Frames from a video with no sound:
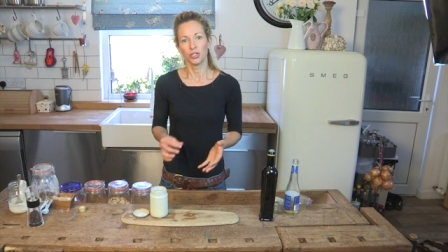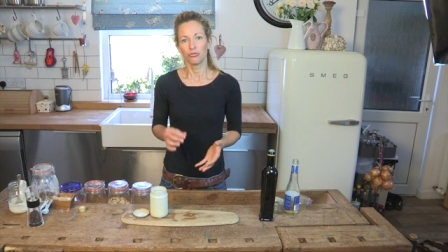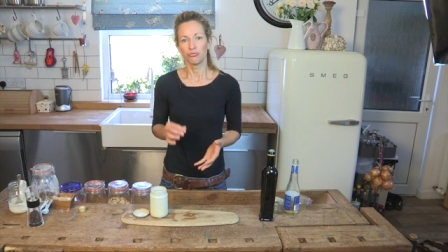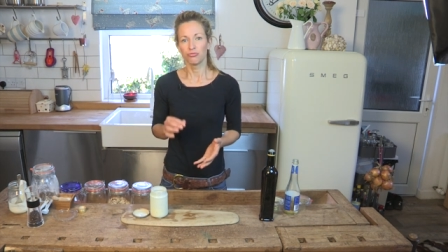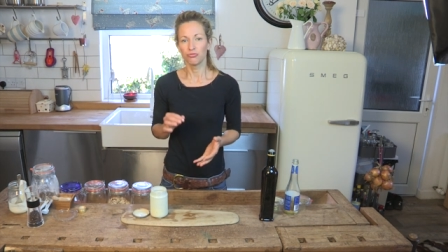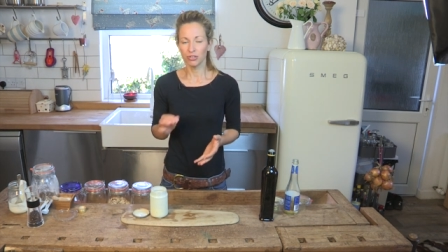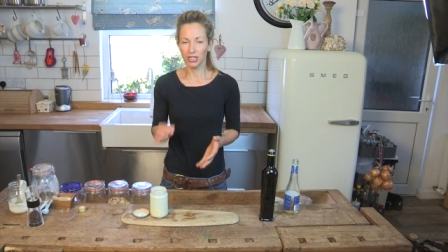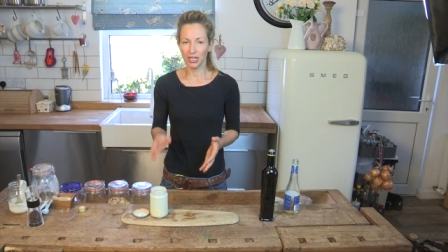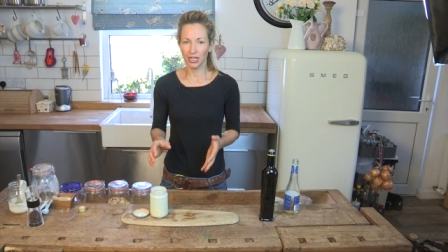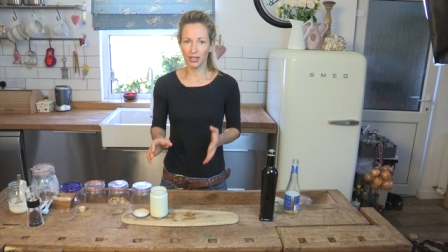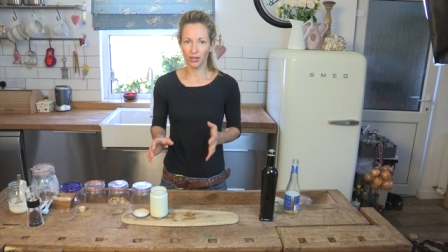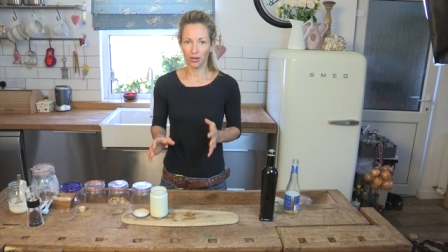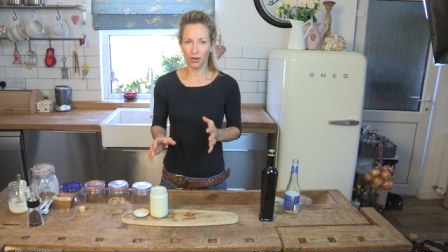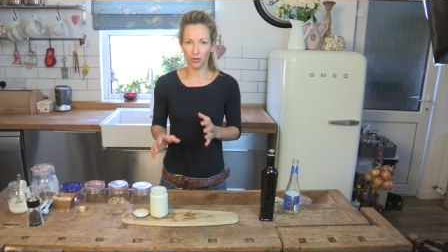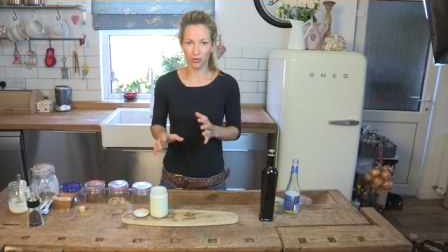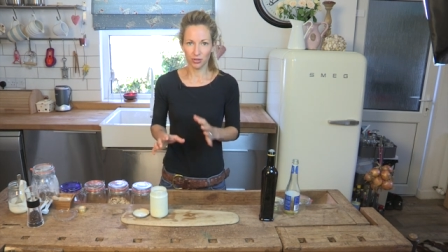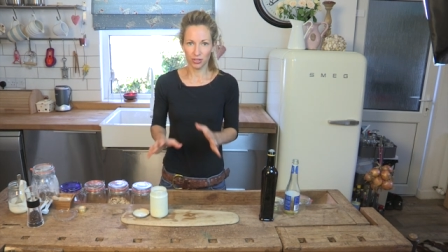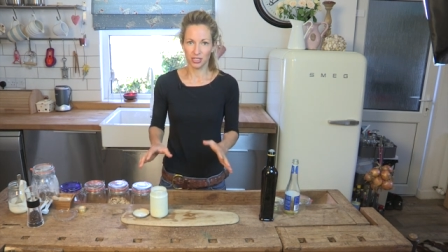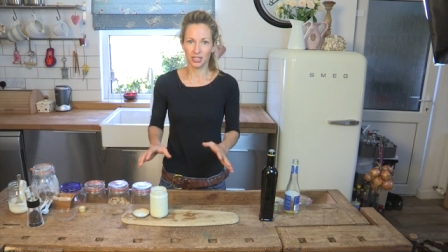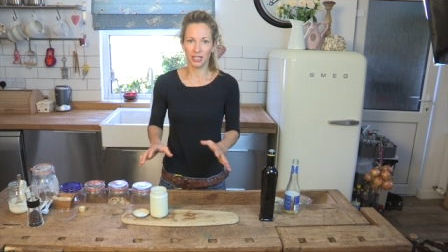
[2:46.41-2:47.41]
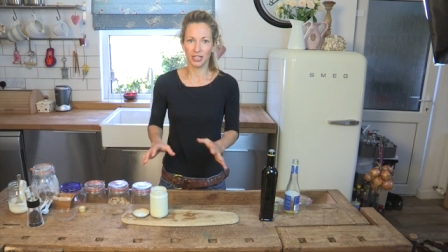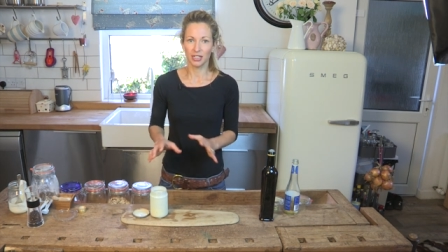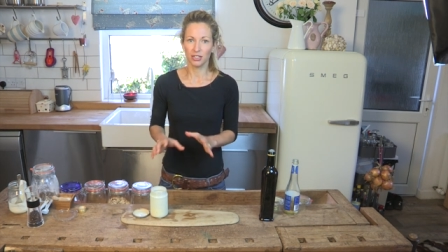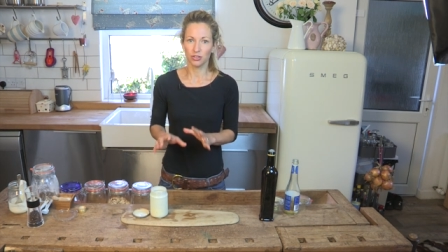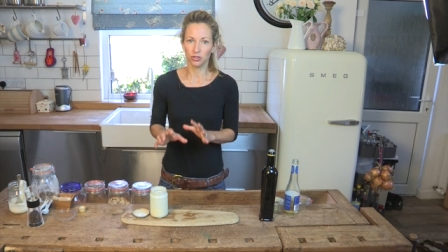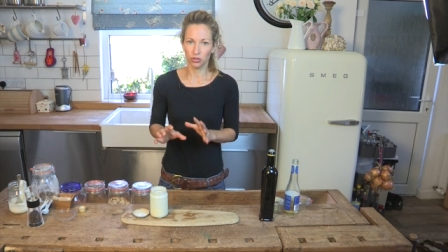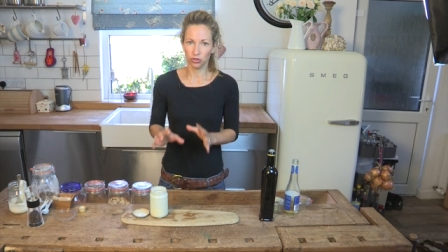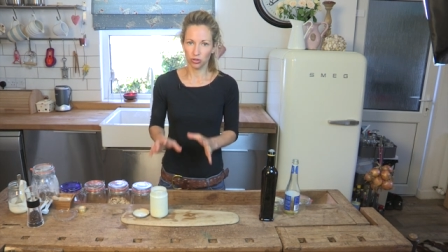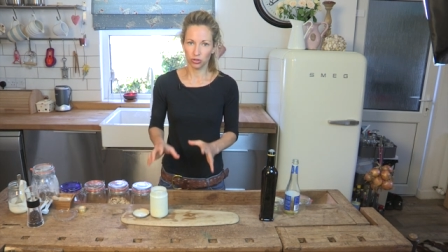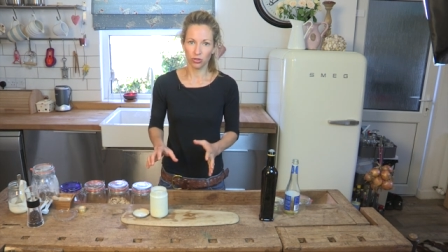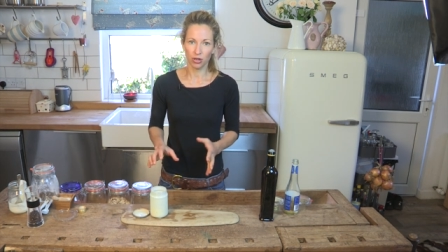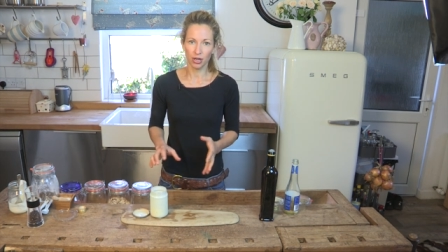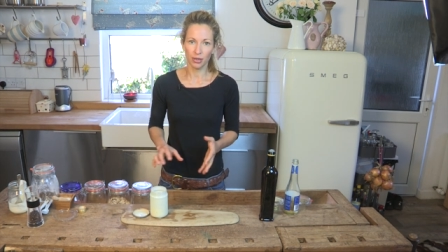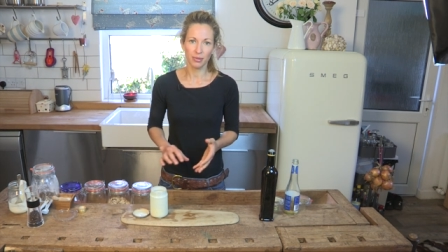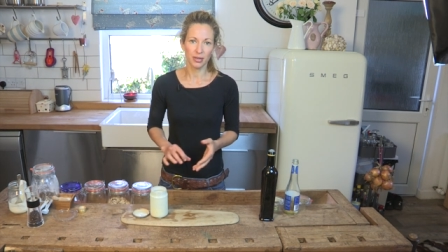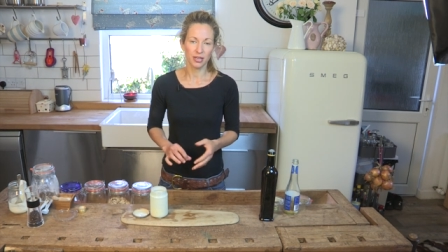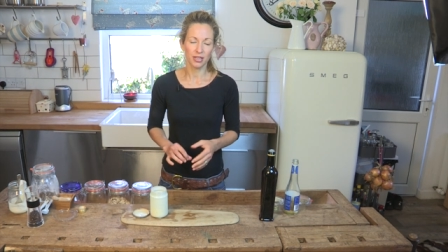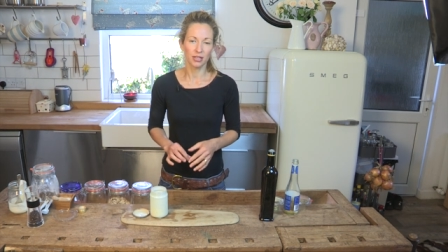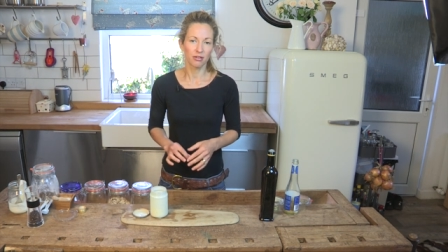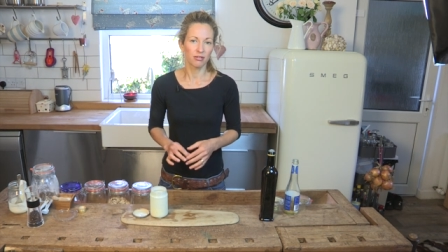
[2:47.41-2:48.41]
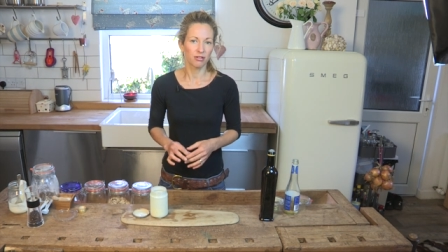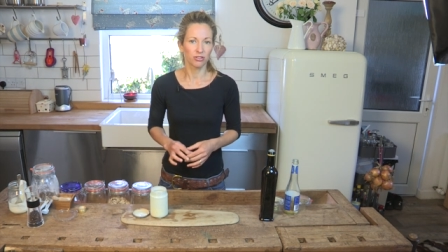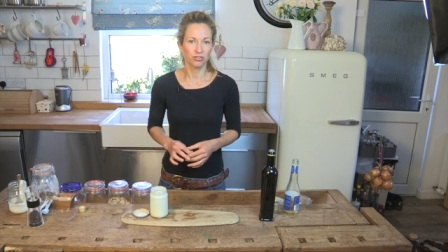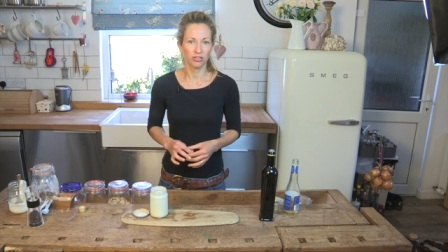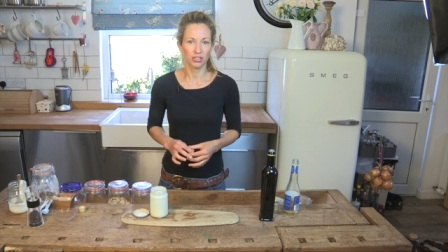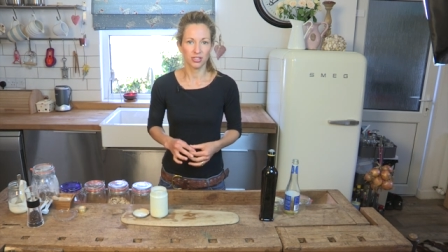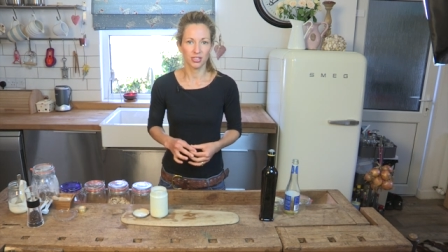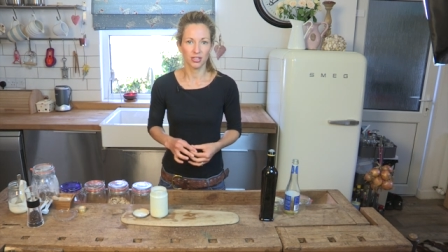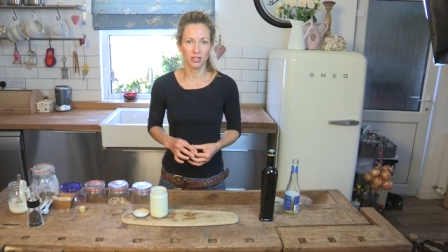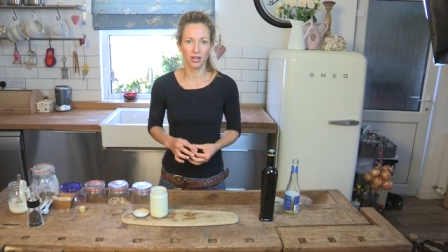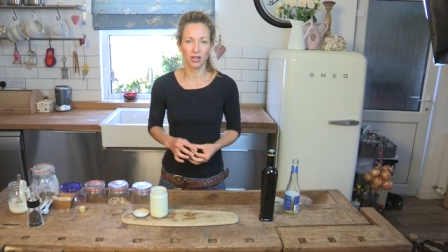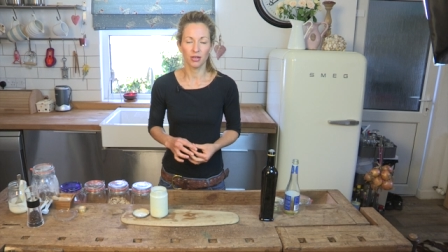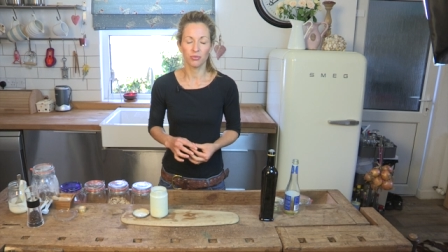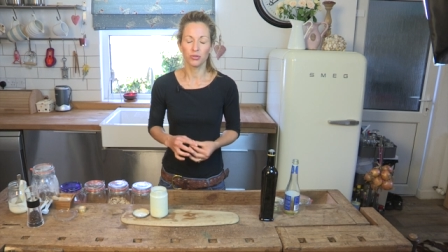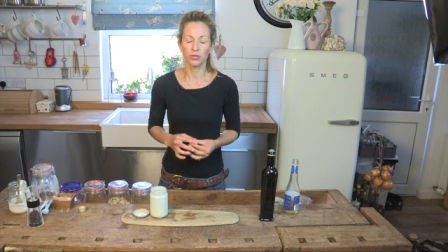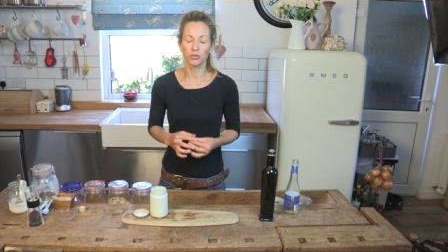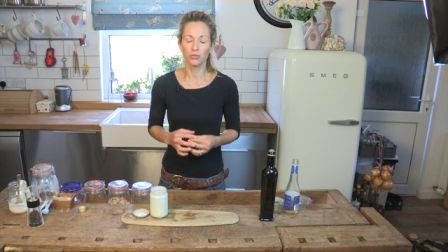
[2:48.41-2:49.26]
Really, honestly, try making your own dressing at home.